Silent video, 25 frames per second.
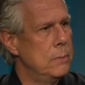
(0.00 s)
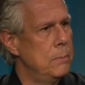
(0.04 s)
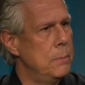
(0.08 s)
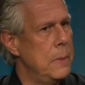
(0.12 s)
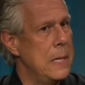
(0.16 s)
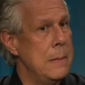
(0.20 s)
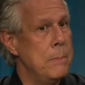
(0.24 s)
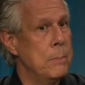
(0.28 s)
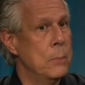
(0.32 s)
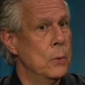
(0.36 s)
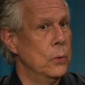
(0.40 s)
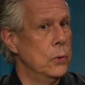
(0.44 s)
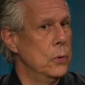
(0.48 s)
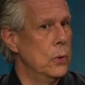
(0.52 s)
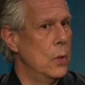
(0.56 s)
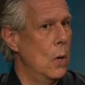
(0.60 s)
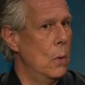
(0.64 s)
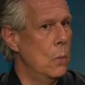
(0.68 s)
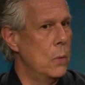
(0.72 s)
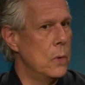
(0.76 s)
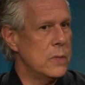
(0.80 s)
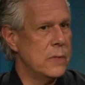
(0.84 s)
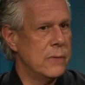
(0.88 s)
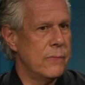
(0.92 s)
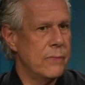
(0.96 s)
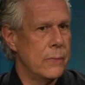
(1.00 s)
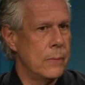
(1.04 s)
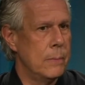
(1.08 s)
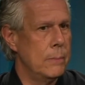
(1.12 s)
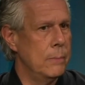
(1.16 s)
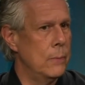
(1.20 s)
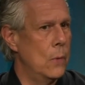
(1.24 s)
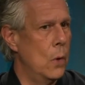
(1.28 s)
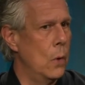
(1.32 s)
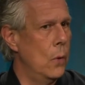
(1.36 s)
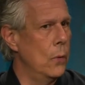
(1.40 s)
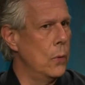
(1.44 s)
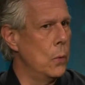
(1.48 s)
People know us
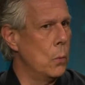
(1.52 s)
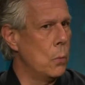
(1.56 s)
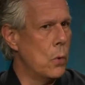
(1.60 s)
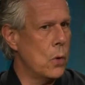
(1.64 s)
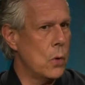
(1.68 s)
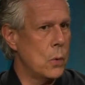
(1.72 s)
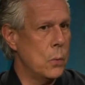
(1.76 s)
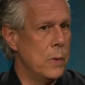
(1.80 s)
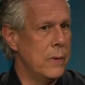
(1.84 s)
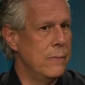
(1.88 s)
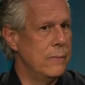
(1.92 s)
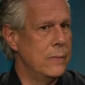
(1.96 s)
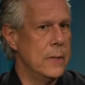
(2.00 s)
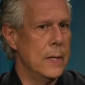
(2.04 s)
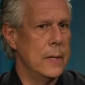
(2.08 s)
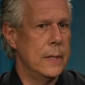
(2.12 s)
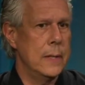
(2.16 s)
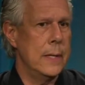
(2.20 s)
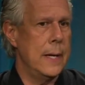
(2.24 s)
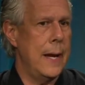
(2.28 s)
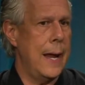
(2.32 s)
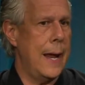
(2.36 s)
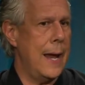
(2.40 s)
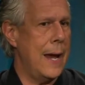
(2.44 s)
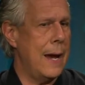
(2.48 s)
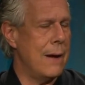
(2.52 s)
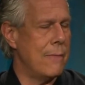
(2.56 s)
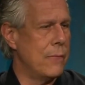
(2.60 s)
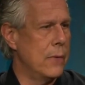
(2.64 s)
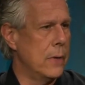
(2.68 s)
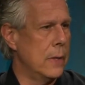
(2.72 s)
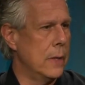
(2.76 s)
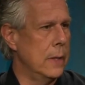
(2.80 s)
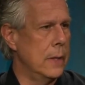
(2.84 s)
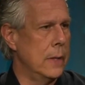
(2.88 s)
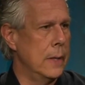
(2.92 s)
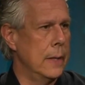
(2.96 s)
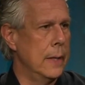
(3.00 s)
from all the work we've done in
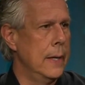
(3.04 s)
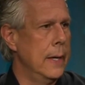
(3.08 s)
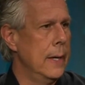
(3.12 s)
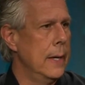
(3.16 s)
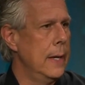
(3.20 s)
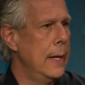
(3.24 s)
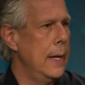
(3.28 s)
Africa,